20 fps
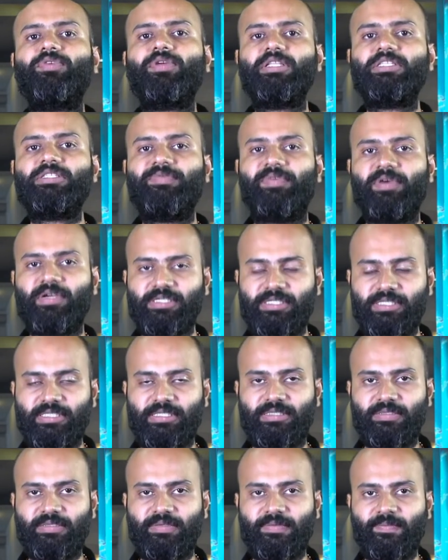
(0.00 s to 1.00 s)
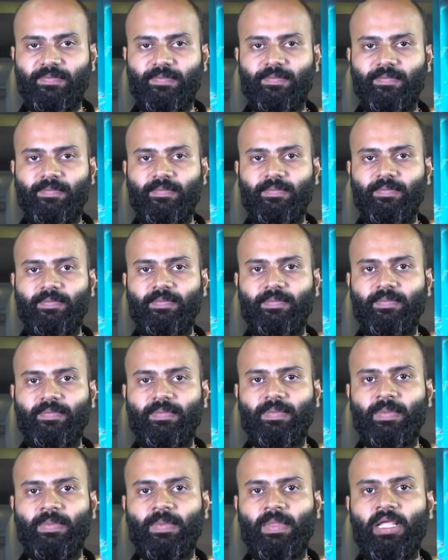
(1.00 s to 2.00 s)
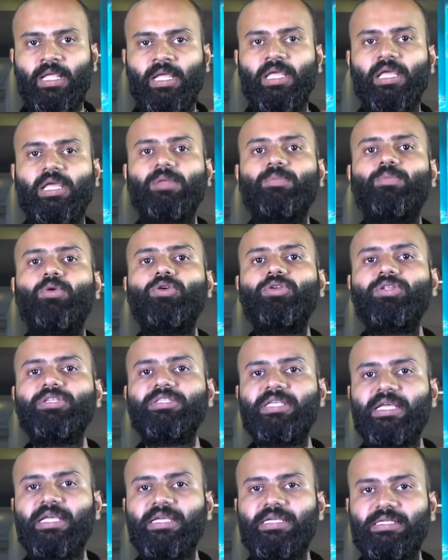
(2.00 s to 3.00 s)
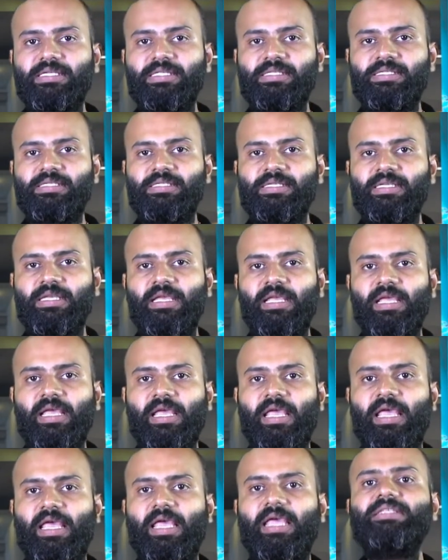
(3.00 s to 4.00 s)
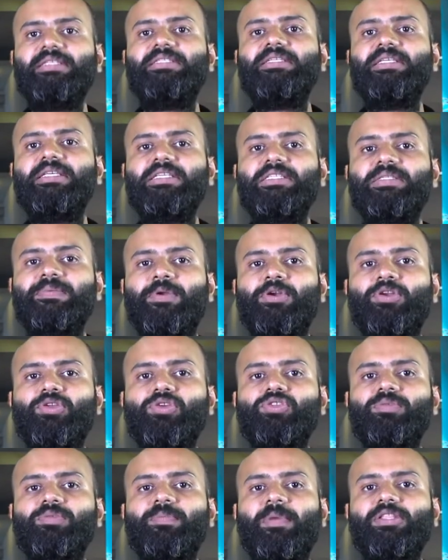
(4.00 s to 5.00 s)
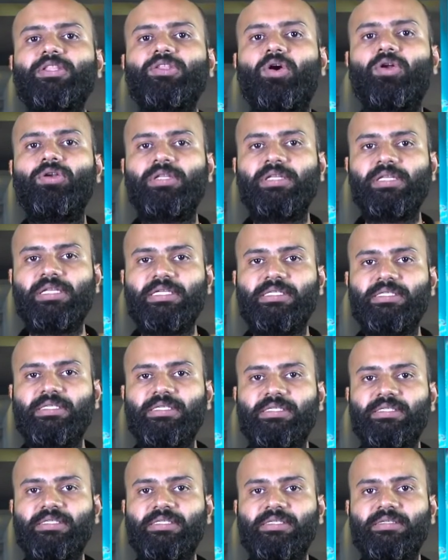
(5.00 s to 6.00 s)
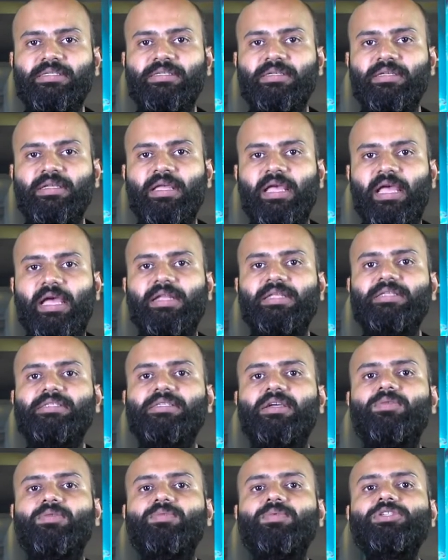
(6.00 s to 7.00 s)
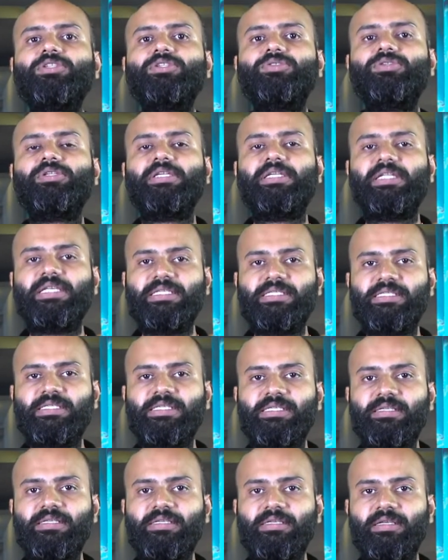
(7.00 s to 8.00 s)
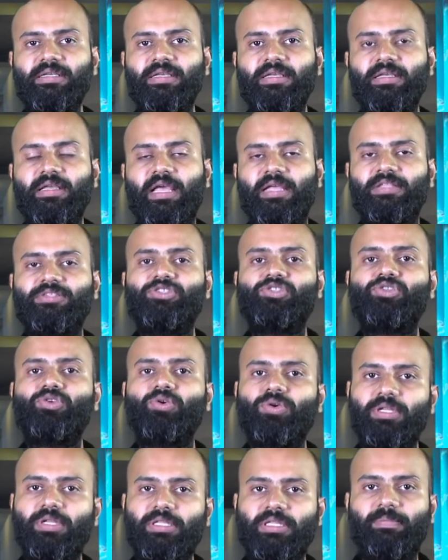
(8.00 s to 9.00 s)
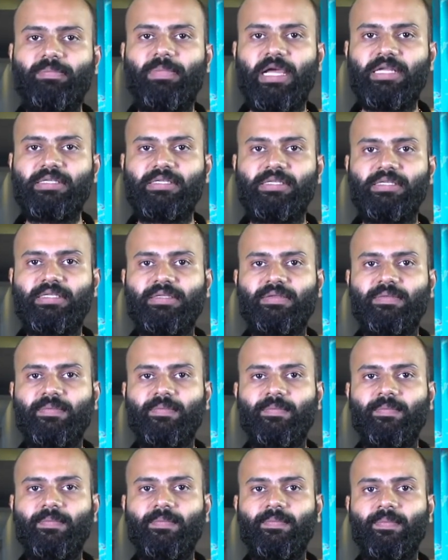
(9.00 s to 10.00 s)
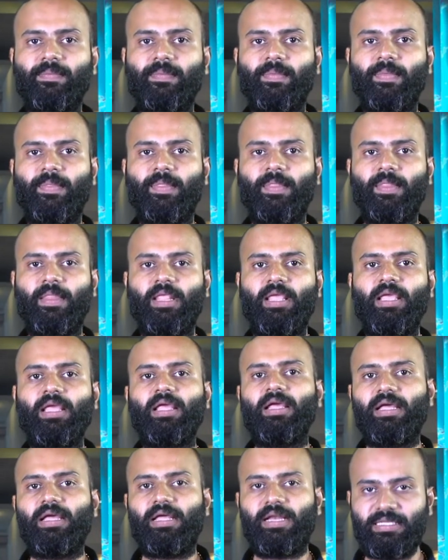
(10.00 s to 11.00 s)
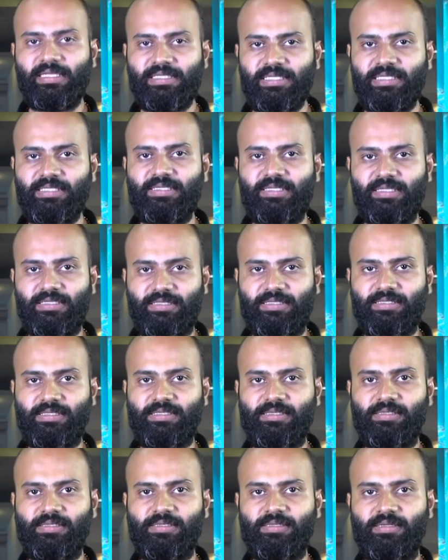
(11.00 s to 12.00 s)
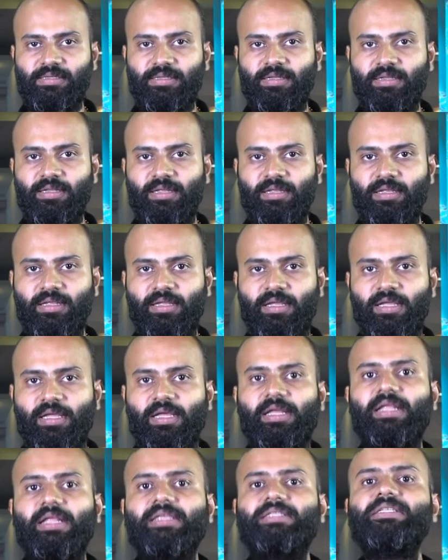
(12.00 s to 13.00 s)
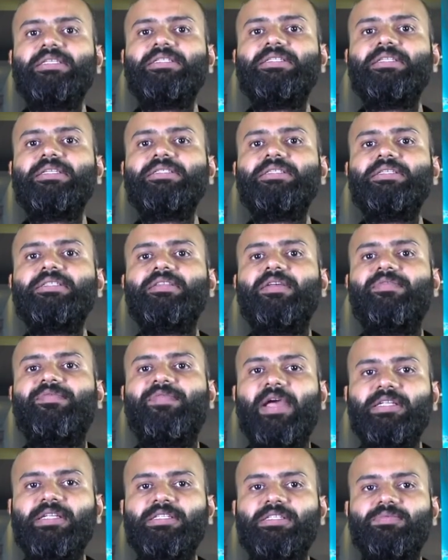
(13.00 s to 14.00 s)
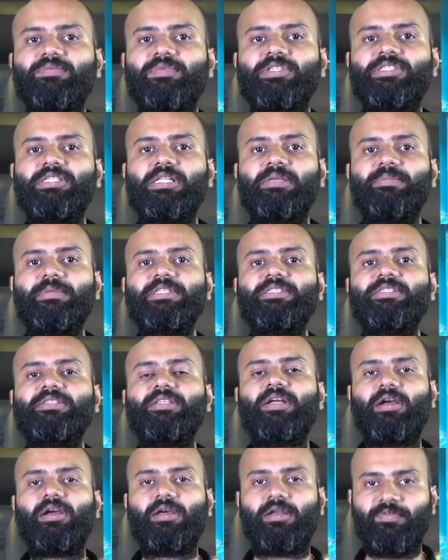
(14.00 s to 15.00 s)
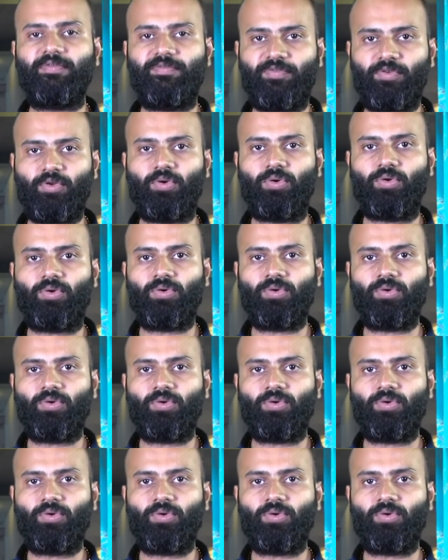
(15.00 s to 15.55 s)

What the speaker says: its function. In motorcycles, AC is produced by the alternators and is converted to DC and stored in the battery. Resistance. Resistance is the factor which limits the current flow.